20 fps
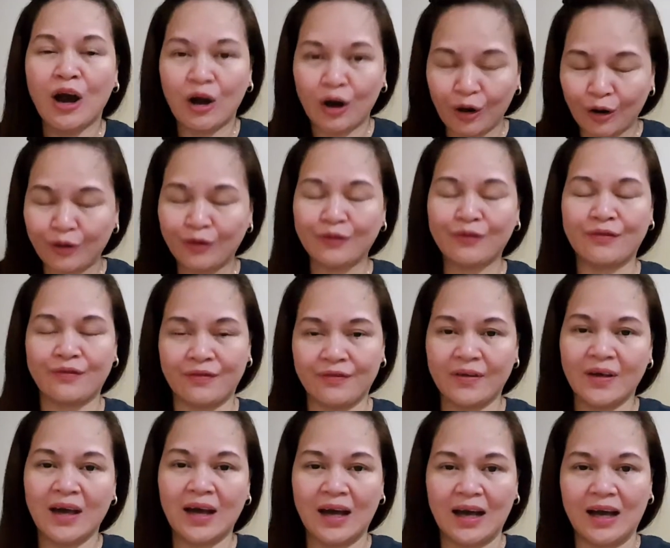of
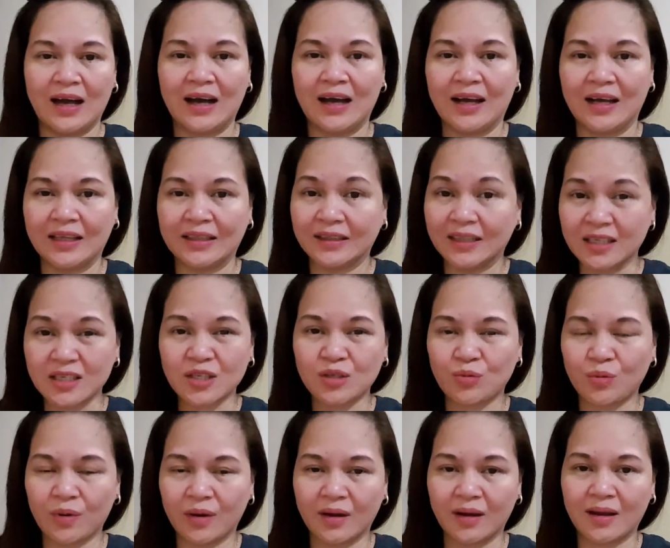this
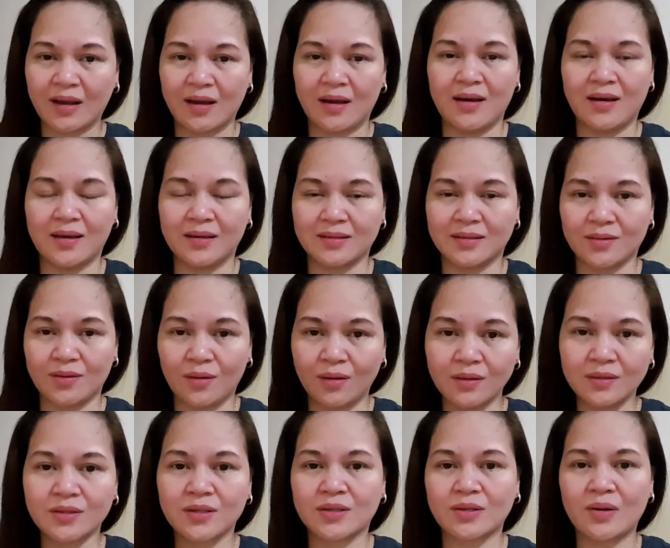work has
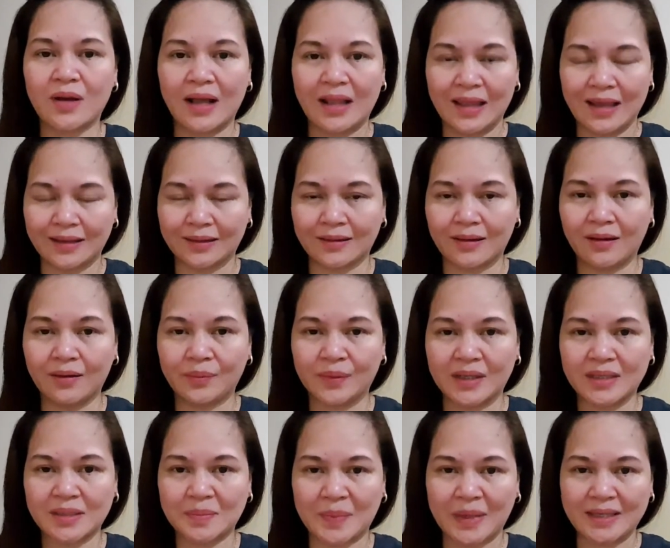also a lot of
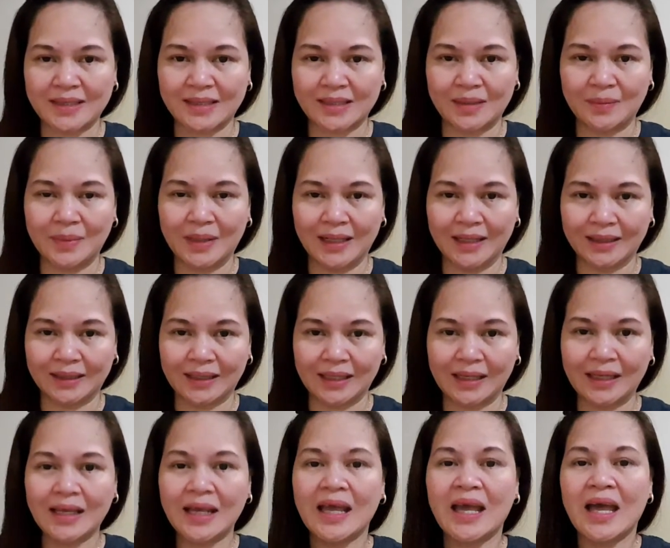
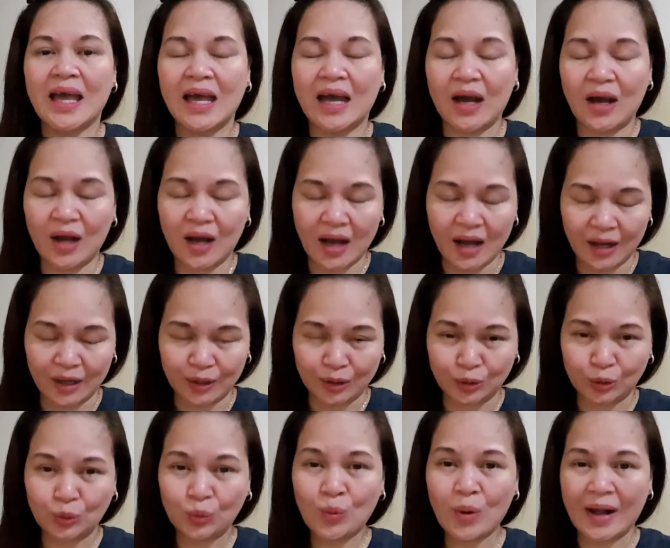responsibility
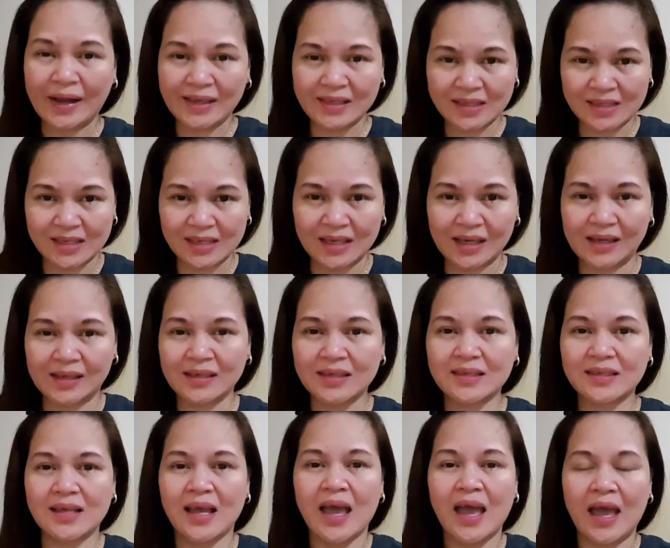to
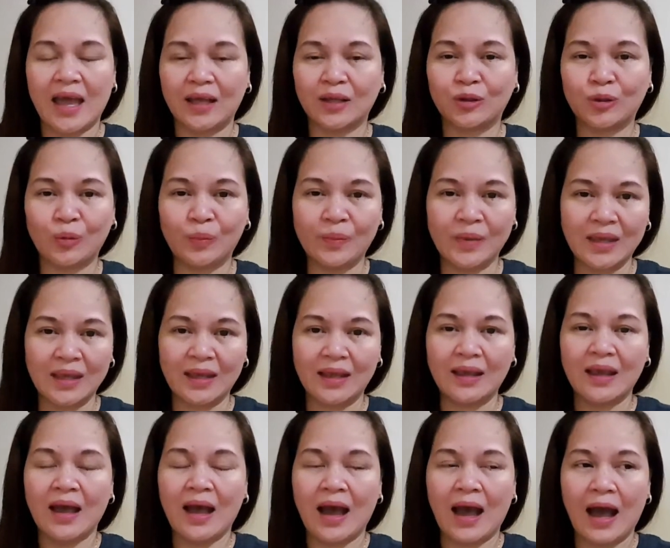assist and to
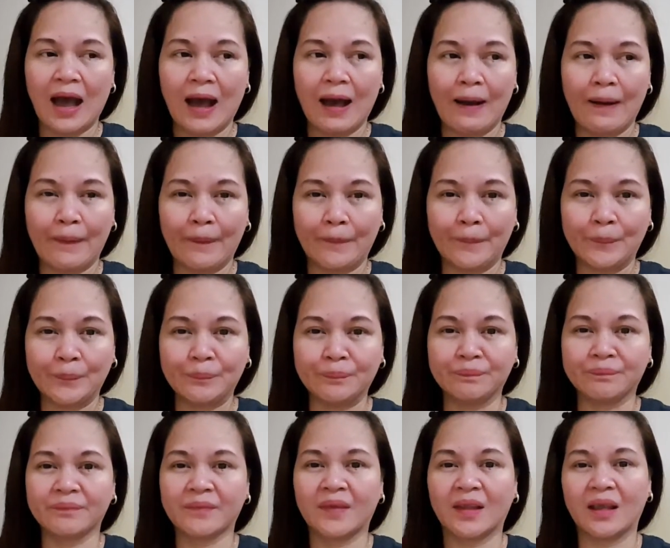be
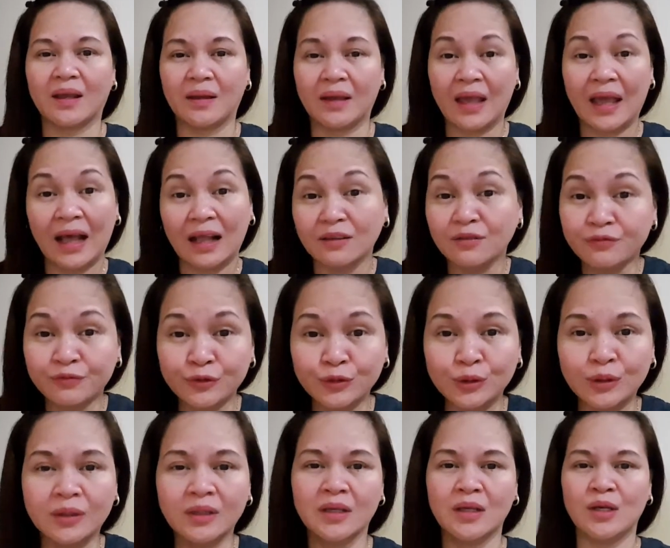
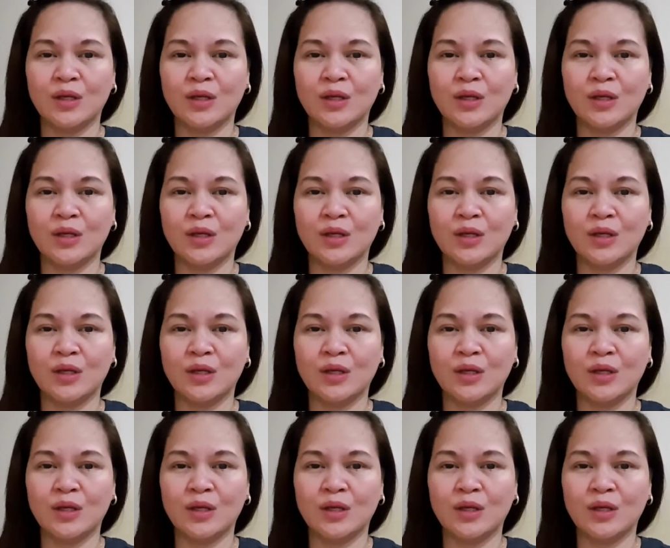helpful